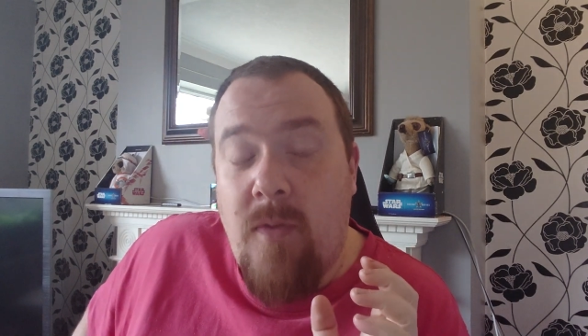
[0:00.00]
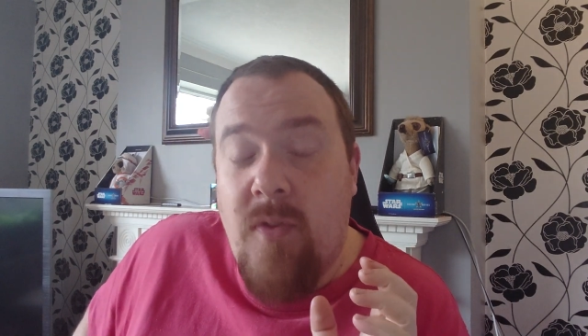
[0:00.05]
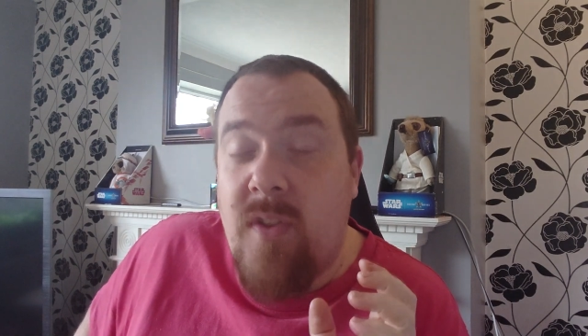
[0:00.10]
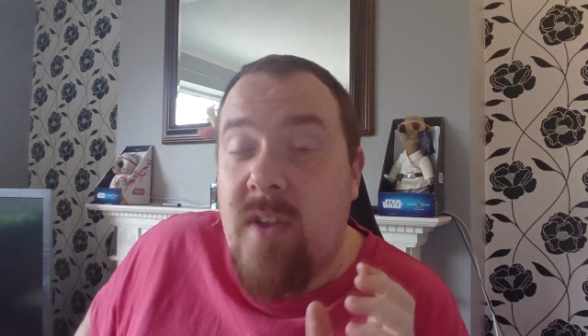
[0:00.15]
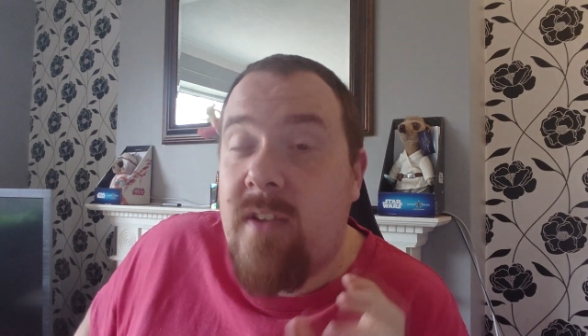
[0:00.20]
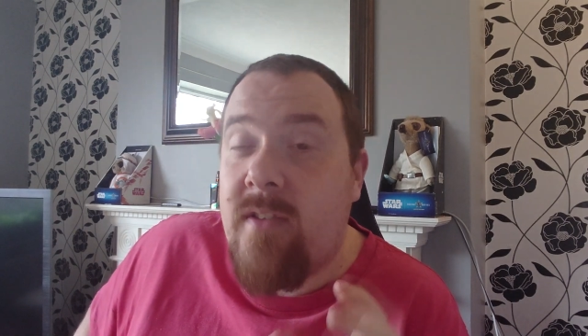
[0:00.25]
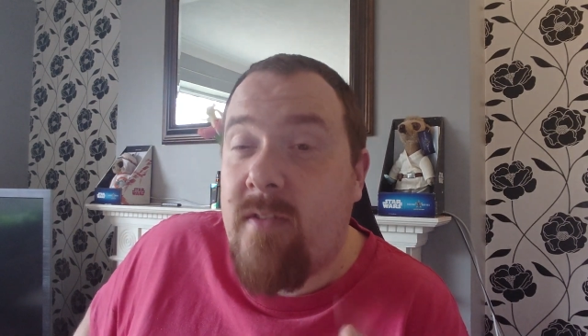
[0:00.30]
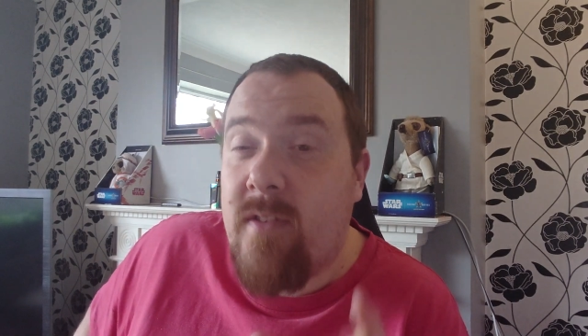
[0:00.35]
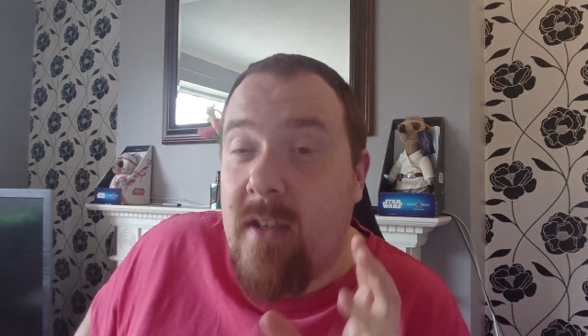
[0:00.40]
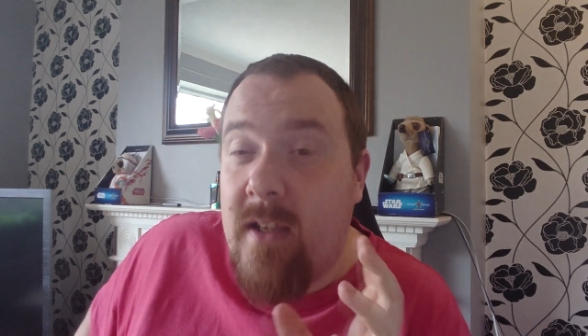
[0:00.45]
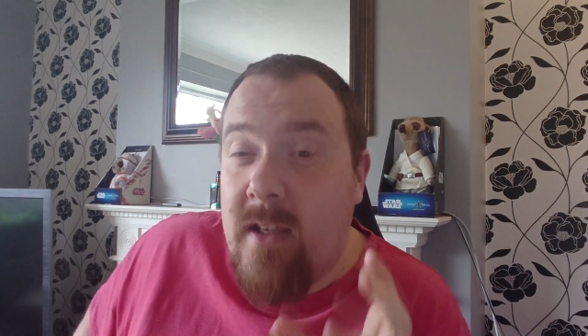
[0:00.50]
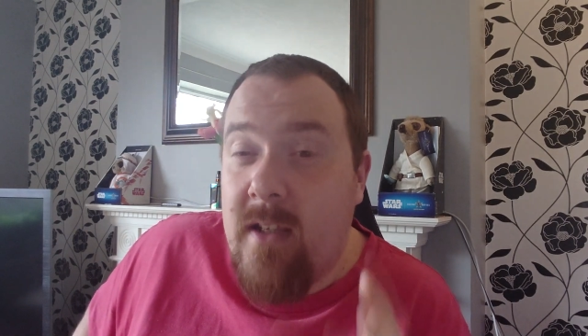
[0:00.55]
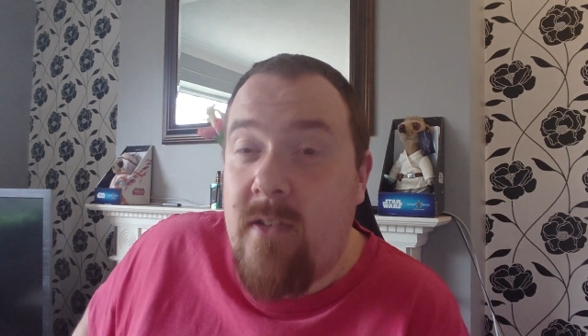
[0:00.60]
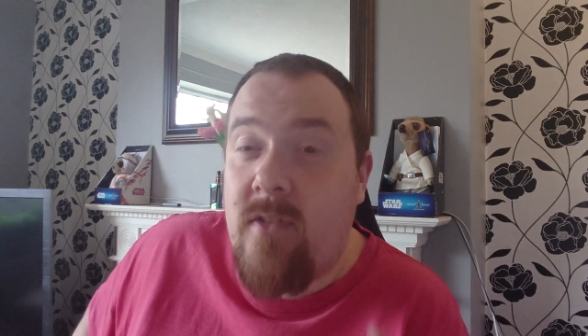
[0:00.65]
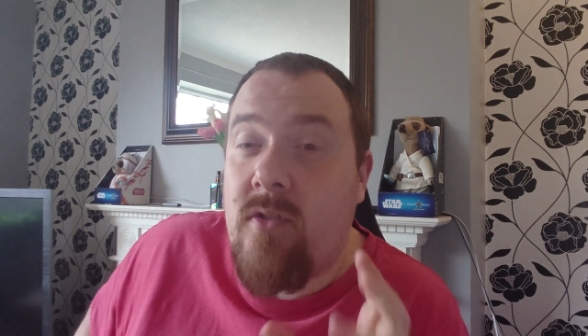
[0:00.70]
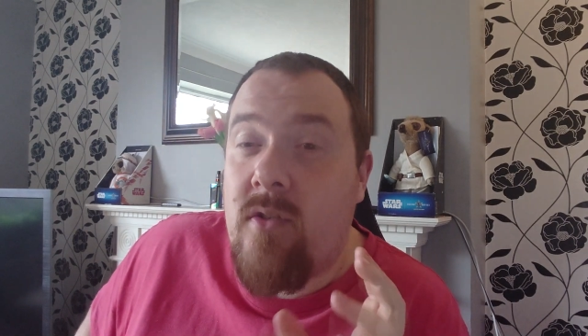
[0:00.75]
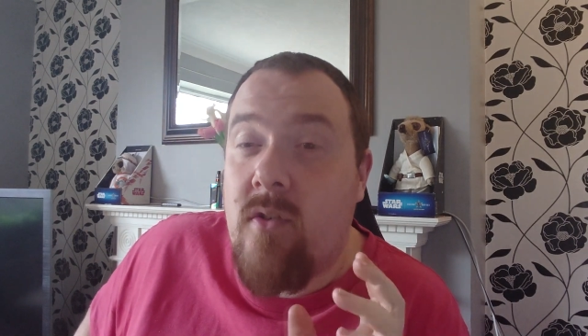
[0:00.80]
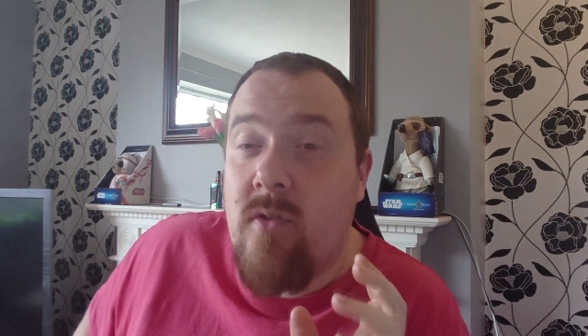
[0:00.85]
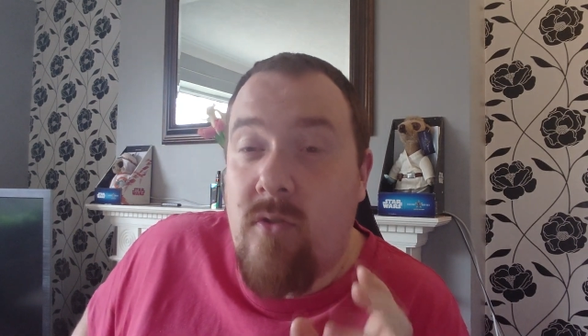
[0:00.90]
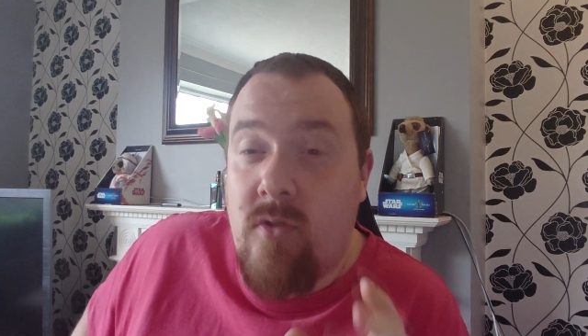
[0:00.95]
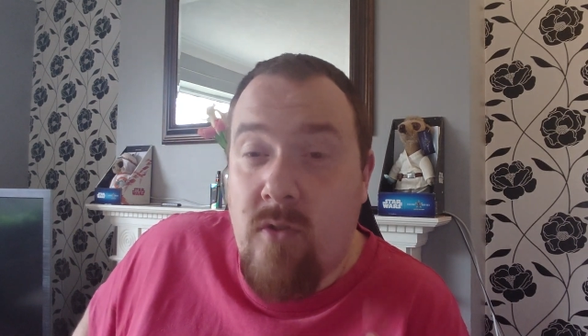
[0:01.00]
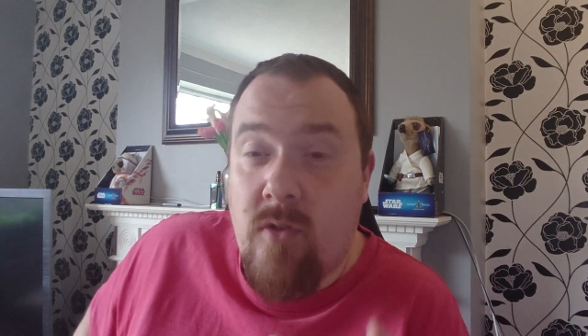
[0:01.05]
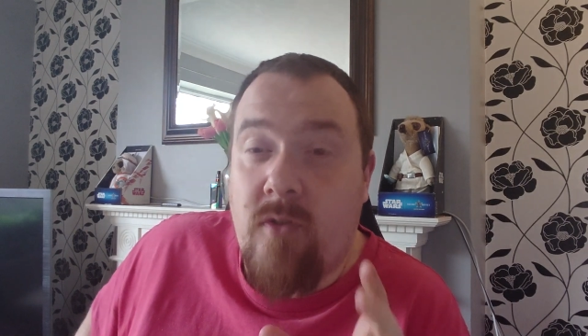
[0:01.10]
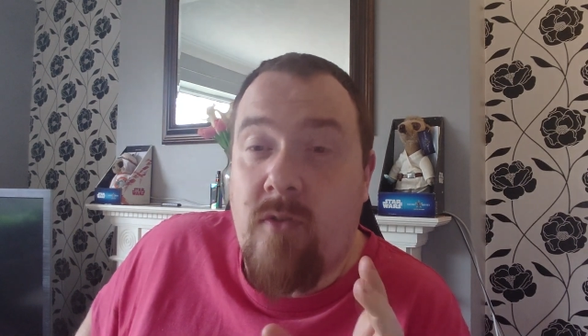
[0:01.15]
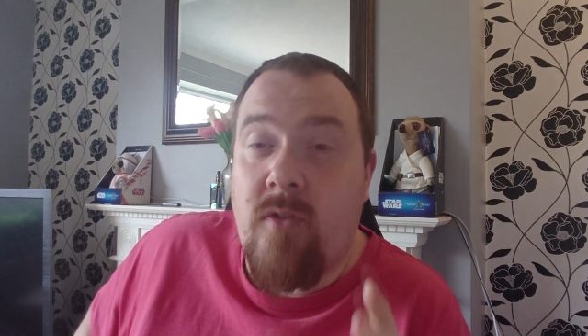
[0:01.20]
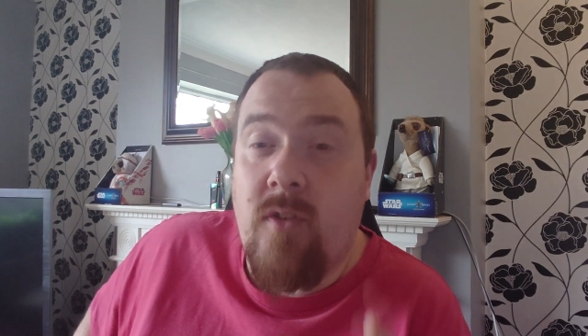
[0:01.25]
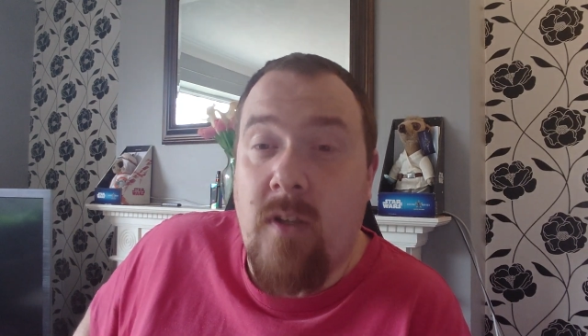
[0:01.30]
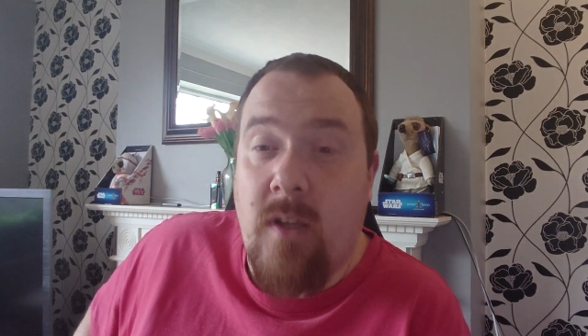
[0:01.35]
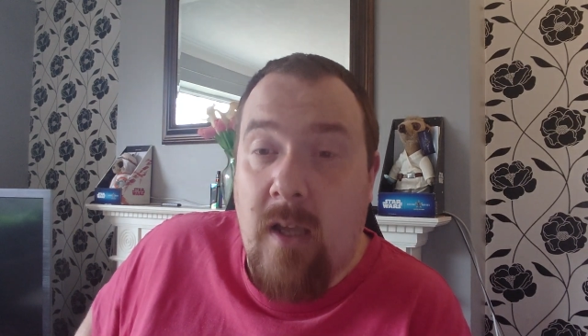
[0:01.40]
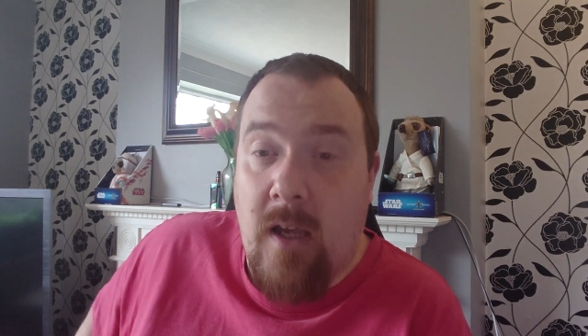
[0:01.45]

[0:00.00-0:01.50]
this is just a